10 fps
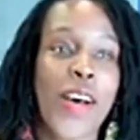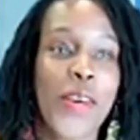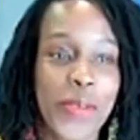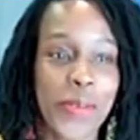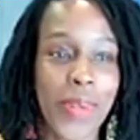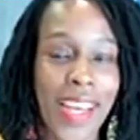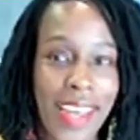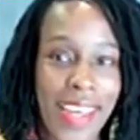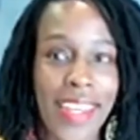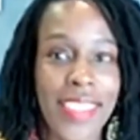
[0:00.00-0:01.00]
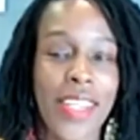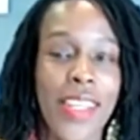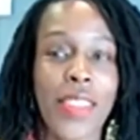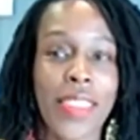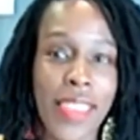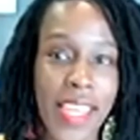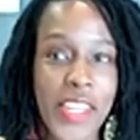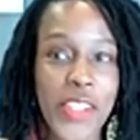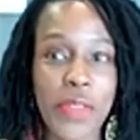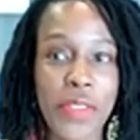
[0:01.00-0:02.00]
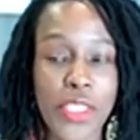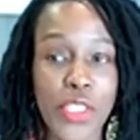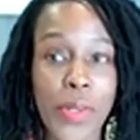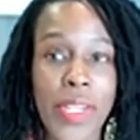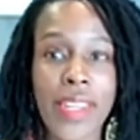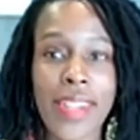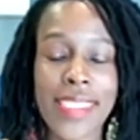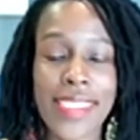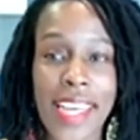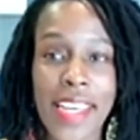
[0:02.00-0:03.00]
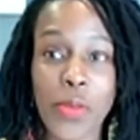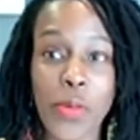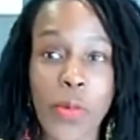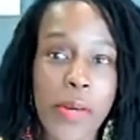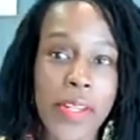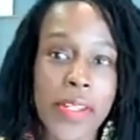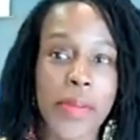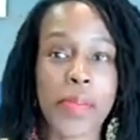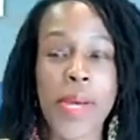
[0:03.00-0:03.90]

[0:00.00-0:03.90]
All right. Thank you for joining us and welcome.